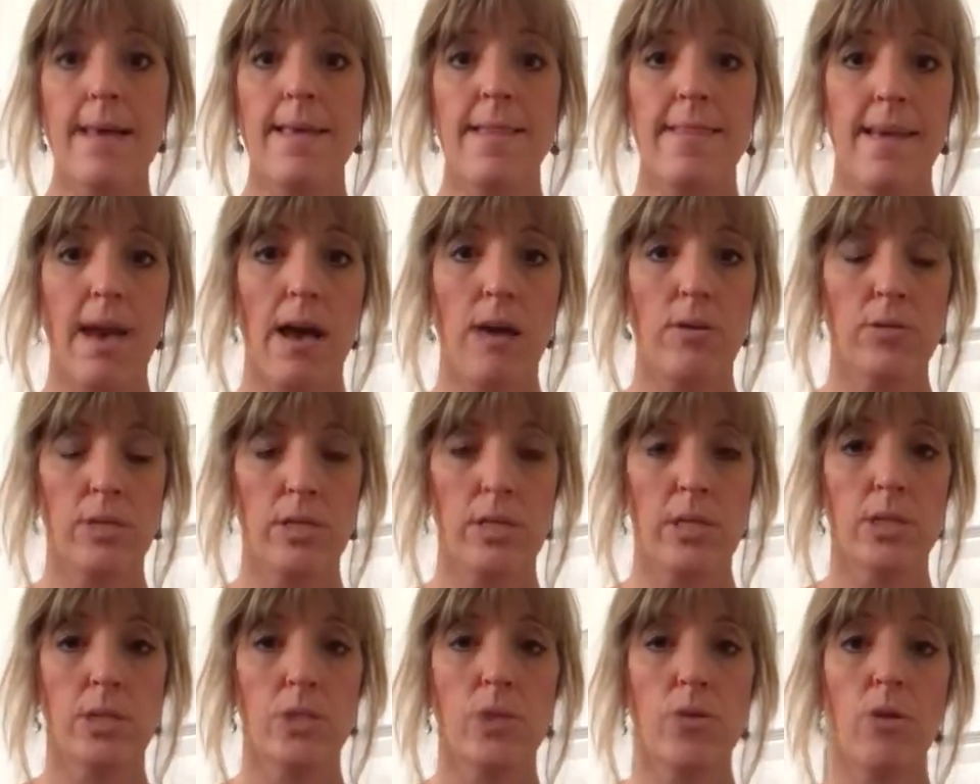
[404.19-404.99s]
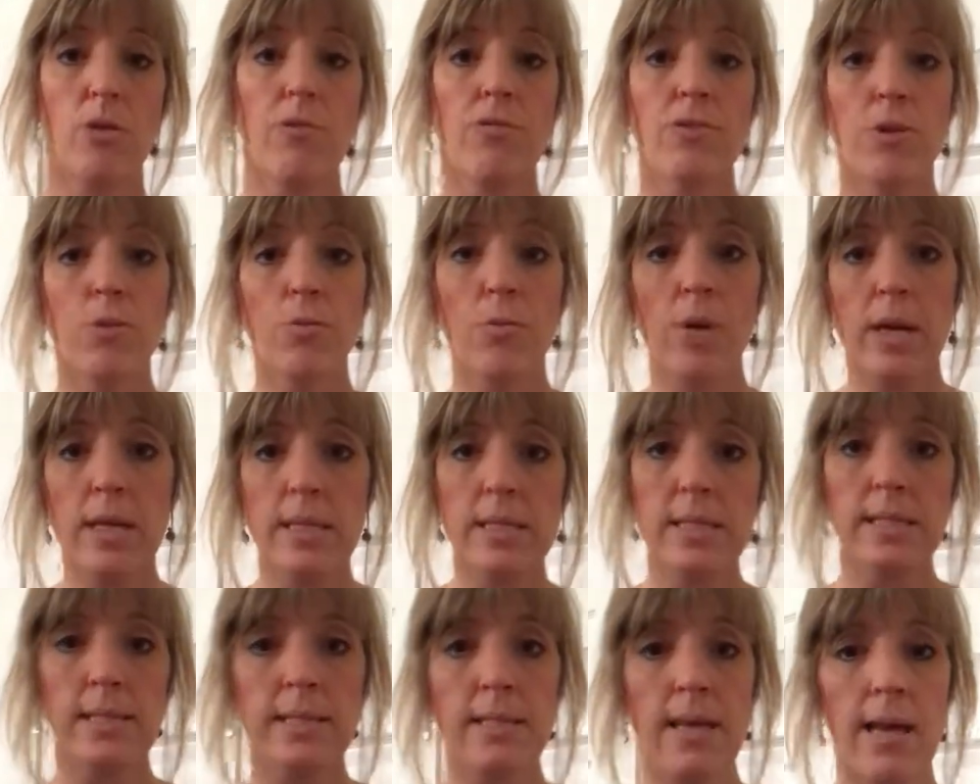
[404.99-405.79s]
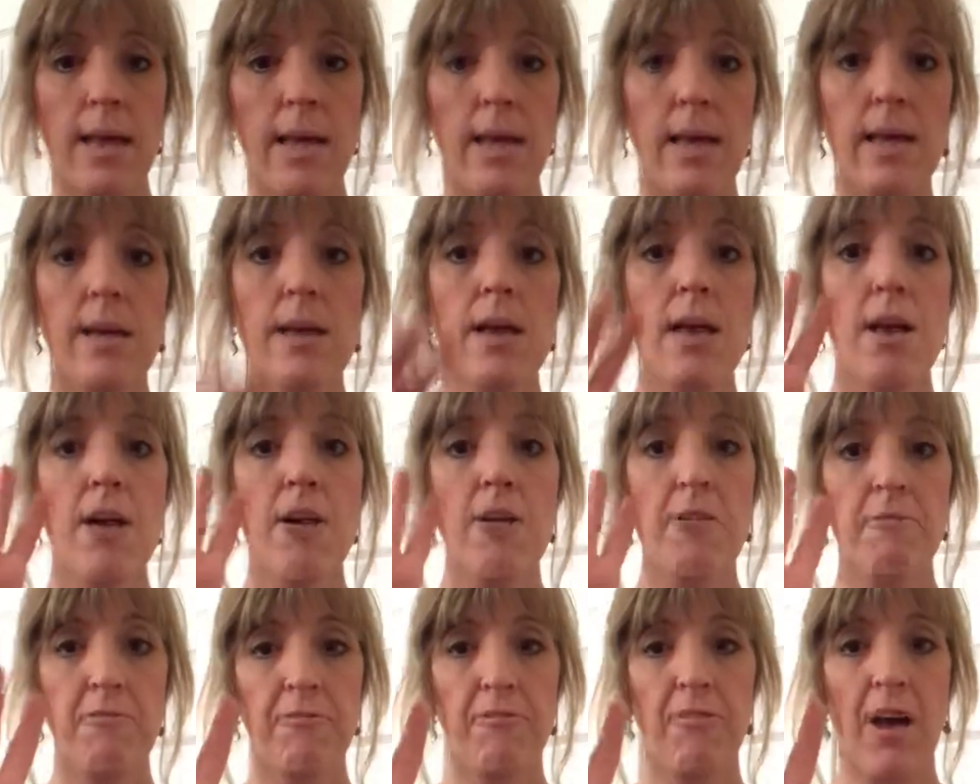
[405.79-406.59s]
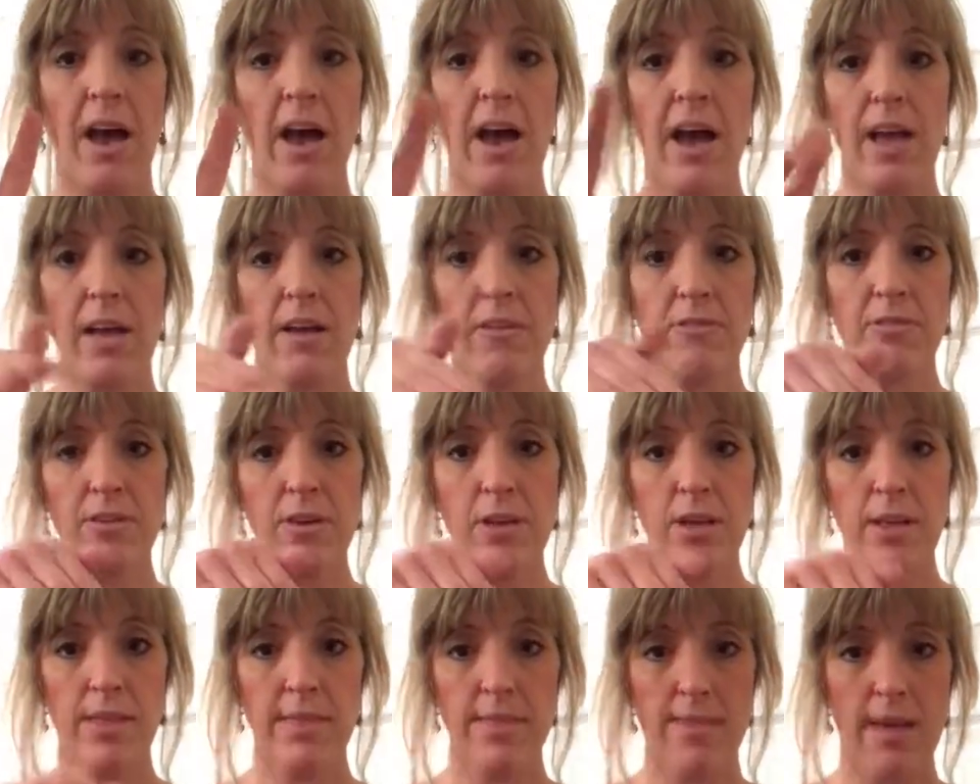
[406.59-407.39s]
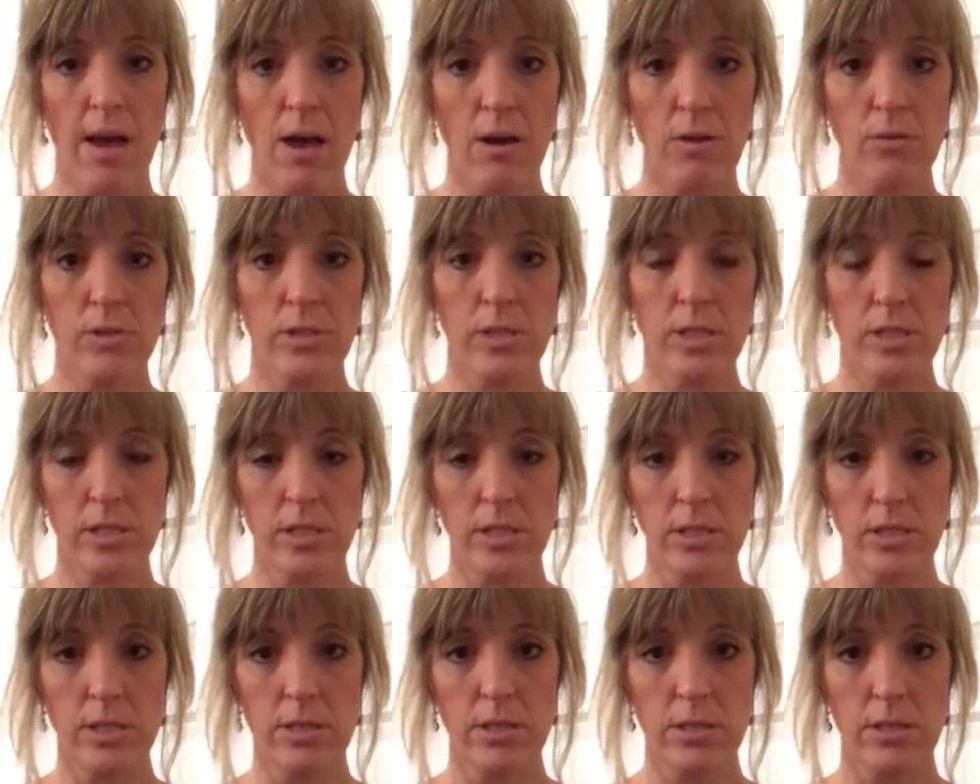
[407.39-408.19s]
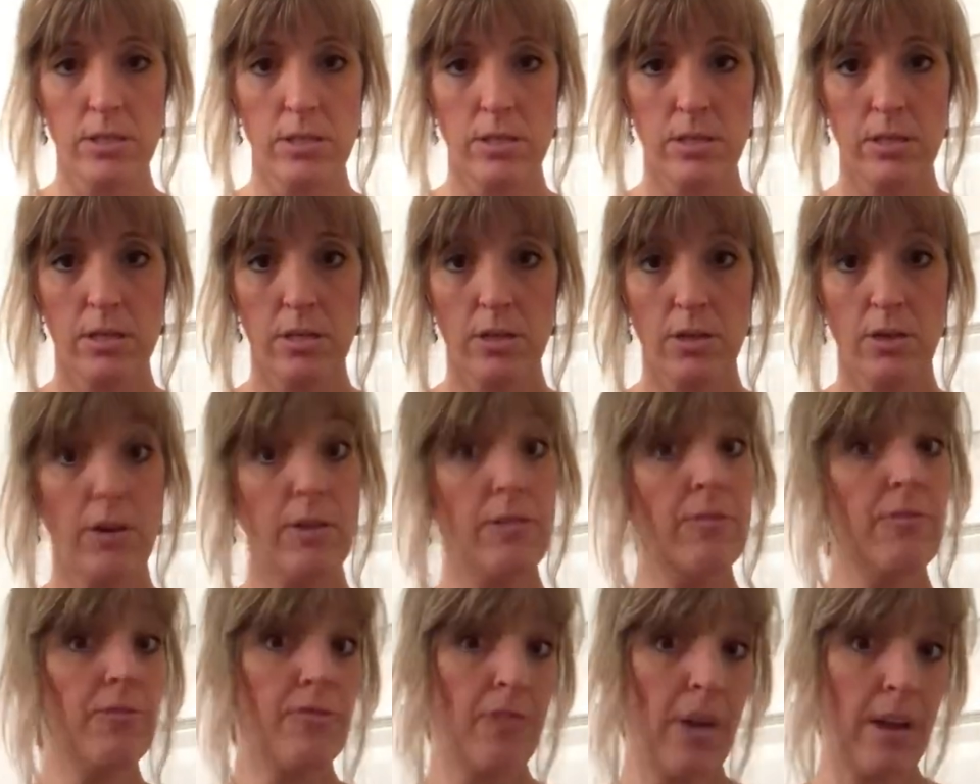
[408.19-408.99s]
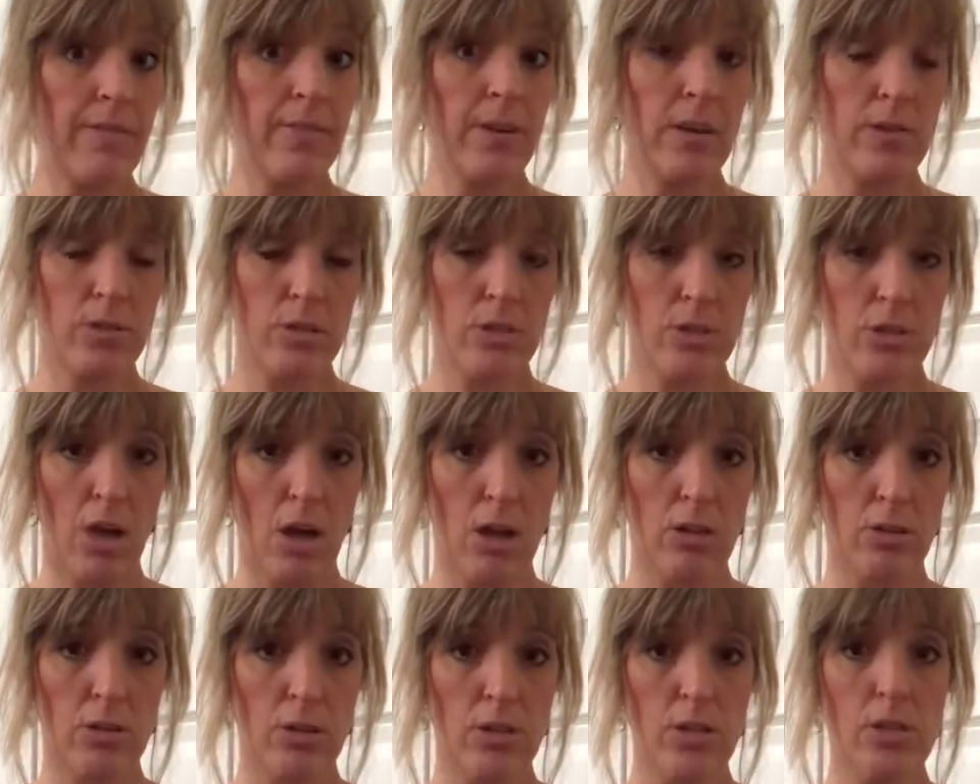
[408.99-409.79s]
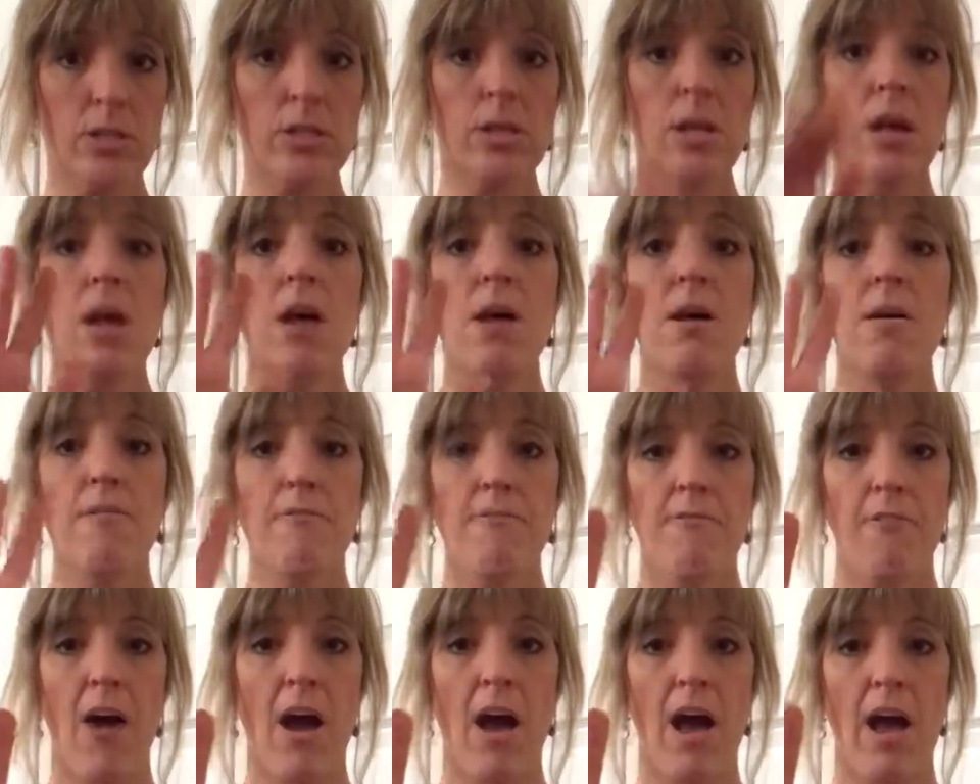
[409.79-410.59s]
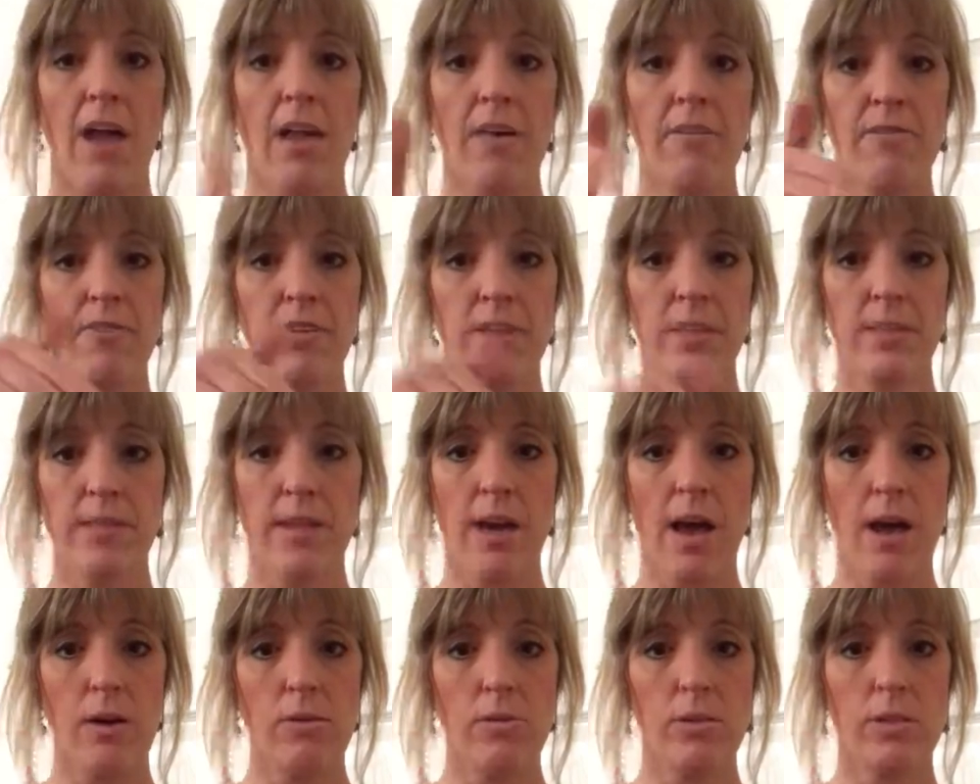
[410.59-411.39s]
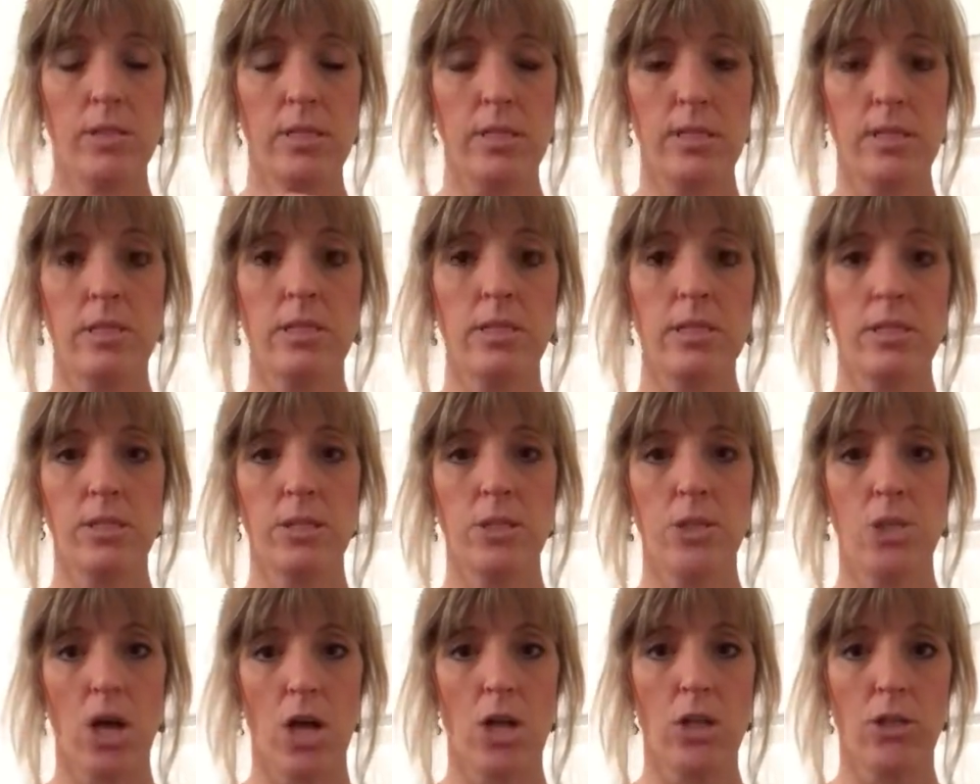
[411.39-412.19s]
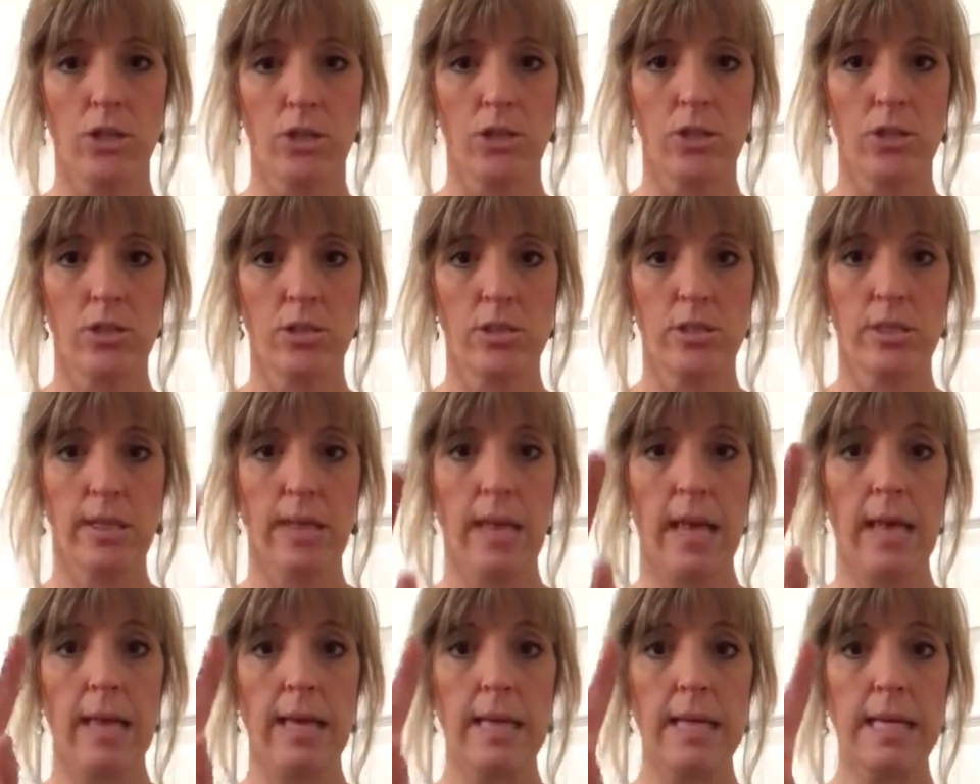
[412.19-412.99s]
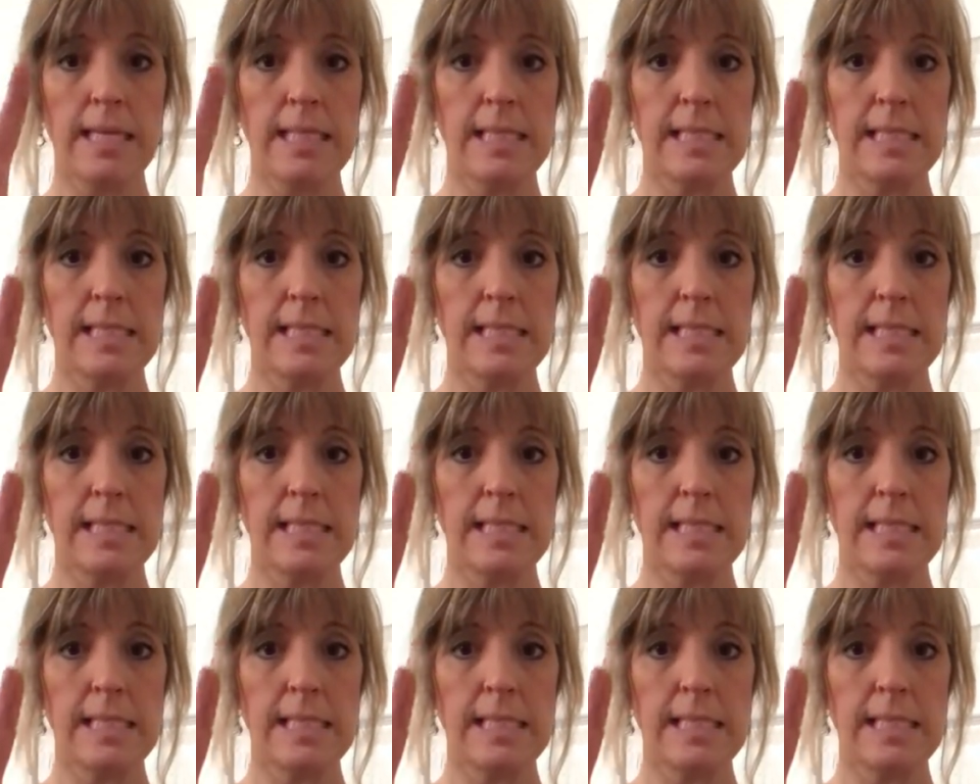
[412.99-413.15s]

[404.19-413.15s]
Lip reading: 1,000. So if you wanted to say 5,000 or even $5,000, $5,000, okay?